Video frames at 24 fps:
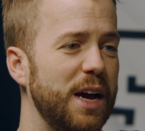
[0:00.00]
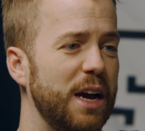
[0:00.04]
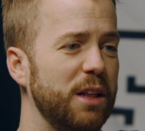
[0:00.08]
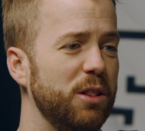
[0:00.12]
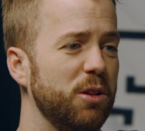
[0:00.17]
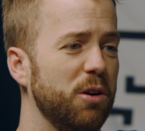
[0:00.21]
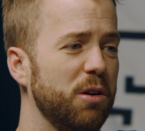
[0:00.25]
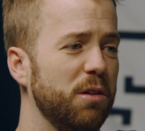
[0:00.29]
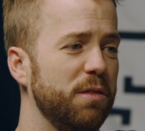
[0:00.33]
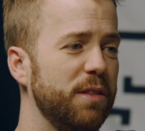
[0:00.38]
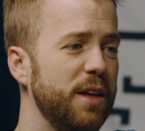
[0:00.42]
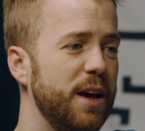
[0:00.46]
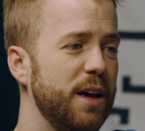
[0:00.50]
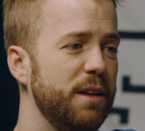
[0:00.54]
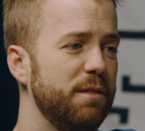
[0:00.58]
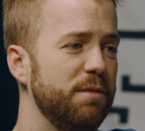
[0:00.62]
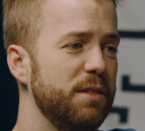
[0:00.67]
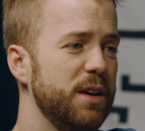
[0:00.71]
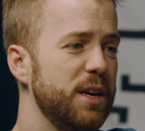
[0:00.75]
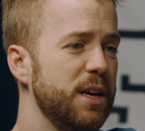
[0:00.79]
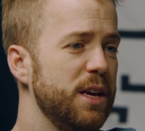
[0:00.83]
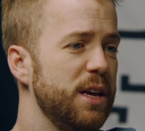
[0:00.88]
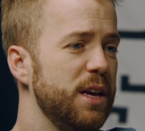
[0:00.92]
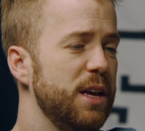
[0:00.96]
I learned that
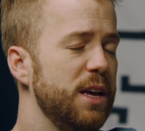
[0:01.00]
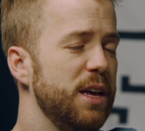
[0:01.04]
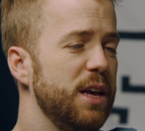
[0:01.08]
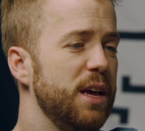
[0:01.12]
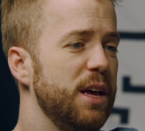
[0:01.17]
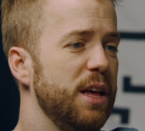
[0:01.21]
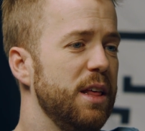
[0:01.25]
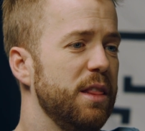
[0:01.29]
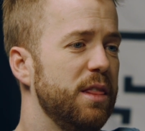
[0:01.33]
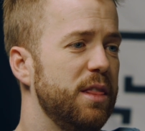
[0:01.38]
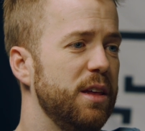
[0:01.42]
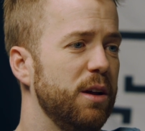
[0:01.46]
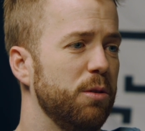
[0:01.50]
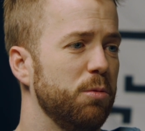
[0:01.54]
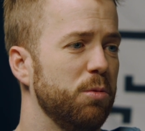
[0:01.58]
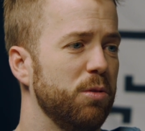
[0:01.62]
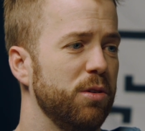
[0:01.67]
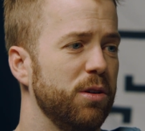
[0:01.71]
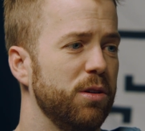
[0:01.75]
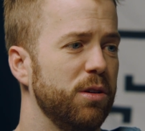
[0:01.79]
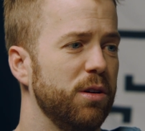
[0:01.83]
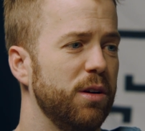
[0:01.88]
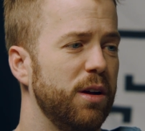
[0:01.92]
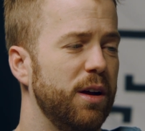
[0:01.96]
there
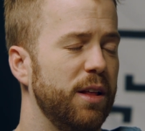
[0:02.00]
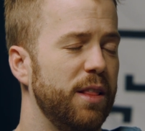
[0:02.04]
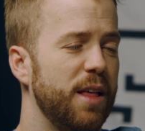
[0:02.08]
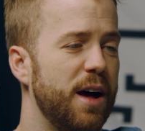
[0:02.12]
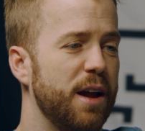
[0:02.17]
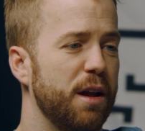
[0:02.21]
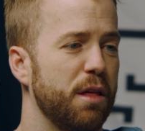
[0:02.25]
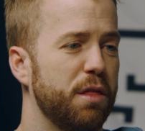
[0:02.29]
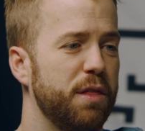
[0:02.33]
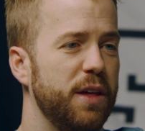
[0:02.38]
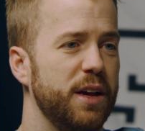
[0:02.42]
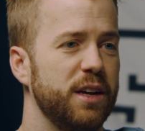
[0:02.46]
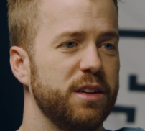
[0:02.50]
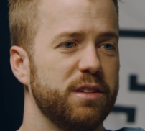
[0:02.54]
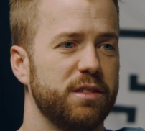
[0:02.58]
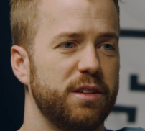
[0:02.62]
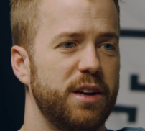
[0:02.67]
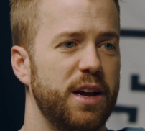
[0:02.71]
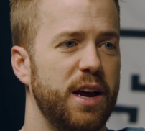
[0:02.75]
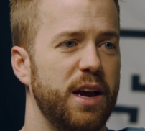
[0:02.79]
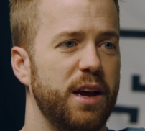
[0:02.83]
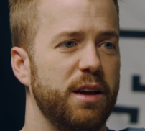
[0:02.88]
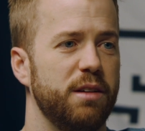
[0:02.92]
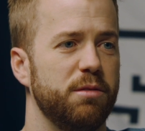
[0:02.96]
were a lot of things
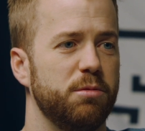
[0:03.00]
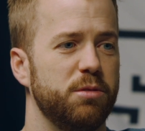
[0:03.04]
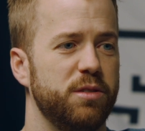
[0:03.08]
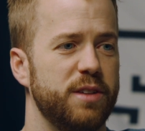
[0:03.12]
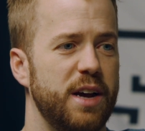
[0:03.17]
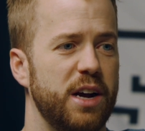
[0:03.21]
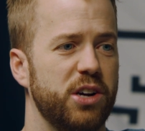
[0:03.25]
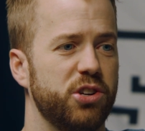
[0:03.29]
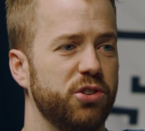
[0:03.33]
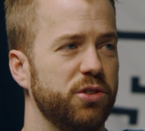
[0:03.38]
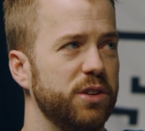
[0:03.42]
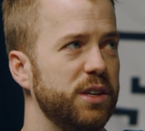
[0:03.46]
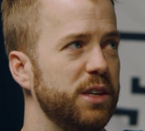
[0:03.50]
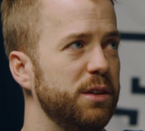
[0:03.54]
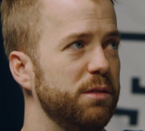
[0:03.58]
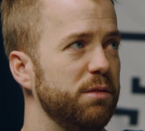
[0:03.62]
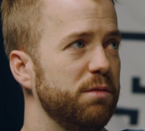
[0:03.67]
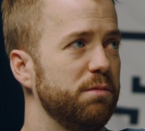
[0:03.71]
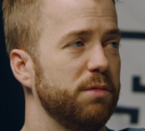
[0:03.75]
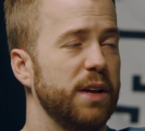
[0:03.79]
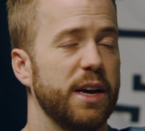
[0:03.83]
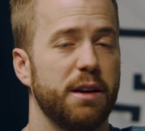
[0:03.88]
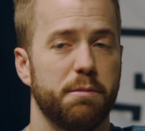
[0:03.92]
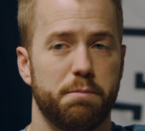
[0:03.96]
that I was actually
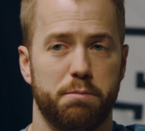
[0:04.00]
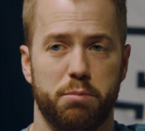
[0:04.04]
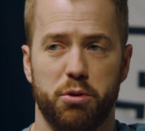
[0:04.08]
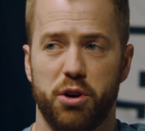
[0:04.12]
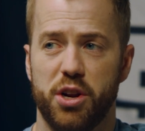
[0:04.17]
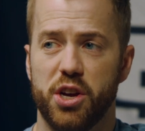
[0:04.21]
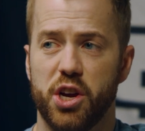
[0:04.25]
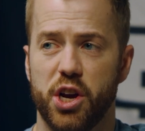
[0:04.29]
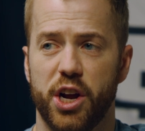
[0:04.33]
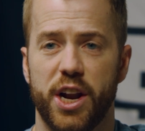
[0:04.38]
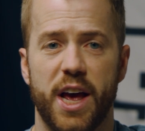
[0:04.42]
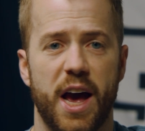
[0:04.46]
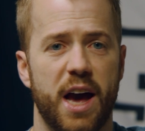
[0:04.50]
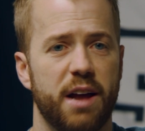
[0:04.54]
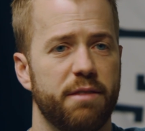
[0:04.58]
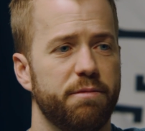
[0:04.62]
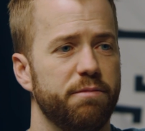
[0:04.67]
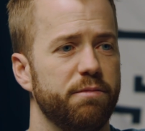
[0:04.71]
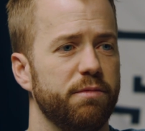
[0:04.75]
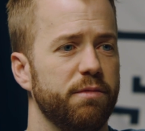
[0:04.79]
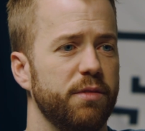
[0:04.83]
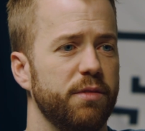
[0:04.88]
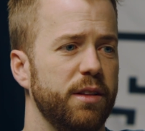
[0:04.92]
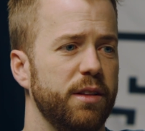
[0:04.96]
like pretty good at,
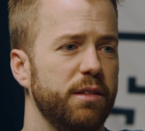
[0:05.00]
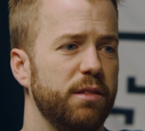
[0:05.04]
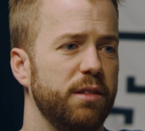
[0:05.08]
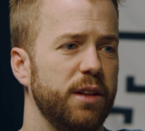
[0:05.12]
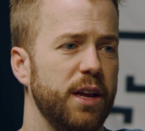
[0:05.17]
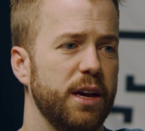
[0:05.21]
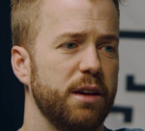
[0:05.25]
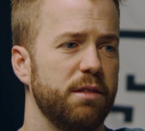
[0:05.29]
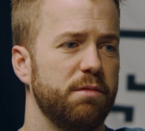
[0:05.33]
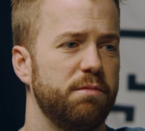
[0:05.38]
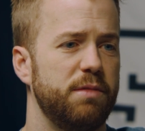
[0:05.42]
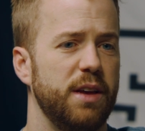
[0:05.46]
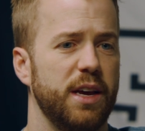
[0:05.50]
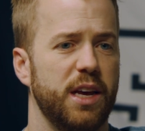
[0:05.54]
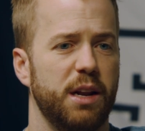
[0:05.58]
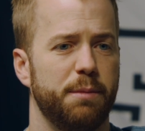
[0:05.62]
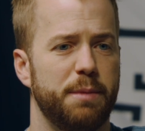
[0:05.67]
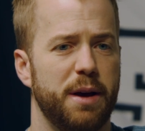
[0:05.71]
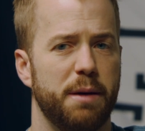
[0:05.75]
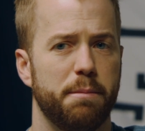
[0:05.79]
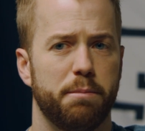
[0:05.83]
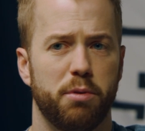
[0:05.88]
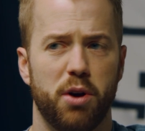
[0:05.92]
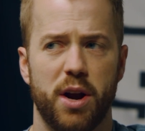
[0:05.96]
like thinking
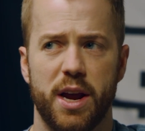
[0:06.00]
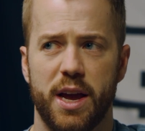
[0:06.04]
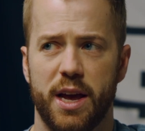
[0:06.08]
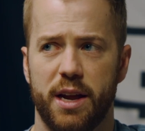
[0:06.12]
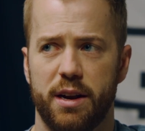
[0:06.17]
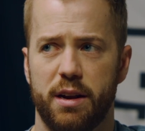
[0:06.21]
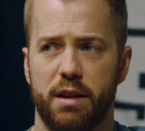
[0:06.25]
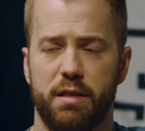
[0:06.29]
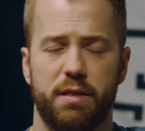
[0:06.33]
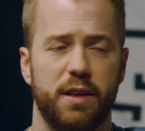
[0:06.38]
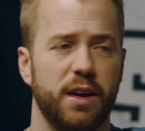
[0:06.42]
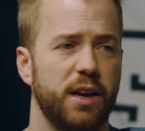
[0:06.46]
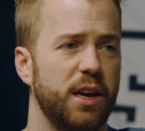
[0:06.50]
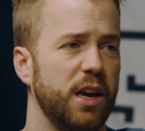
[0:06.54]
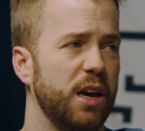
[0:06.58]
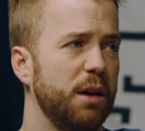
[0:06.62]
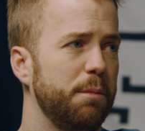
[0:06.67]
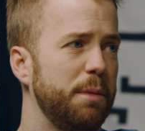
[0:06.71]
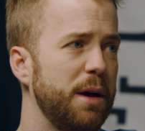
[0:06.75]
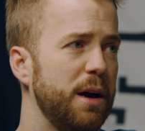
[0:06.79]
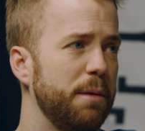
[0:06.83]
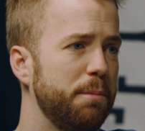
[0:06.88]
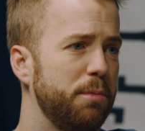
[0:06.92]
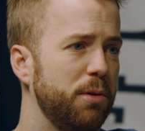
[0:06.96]
about brand and thinking
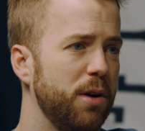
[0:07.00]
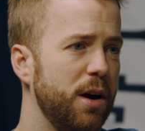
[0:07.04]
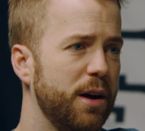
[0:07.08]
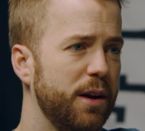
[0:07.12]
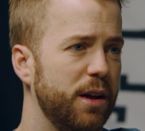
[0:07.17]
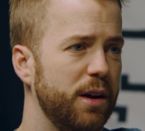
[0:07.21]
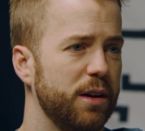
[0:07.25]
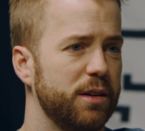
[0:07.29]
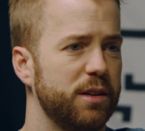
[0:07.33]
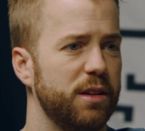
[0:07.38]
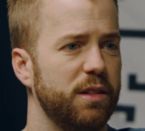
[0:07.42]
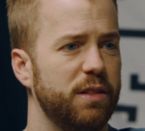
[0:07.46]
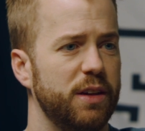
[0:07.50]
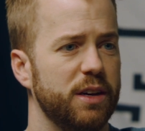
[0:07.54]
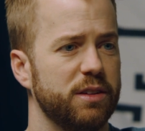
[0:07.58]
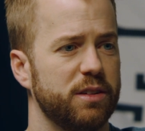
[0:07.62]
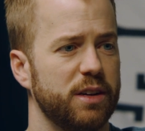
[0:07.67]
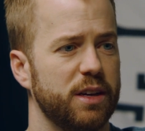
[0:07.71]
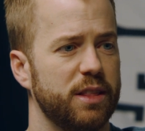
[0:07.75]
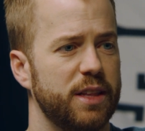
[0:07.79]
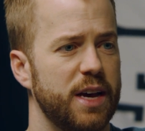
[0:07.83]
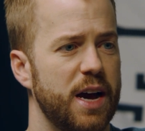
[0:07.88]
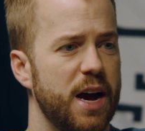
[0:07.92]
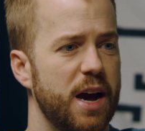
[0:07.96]
about product and things
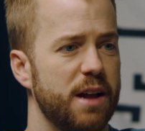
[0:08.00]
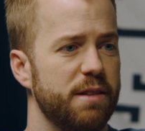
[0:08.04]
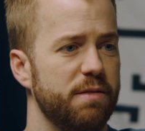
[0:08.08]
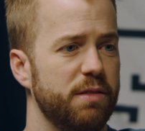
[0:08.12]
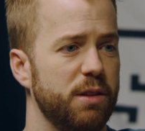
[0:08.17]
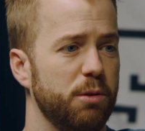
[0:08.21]
like that.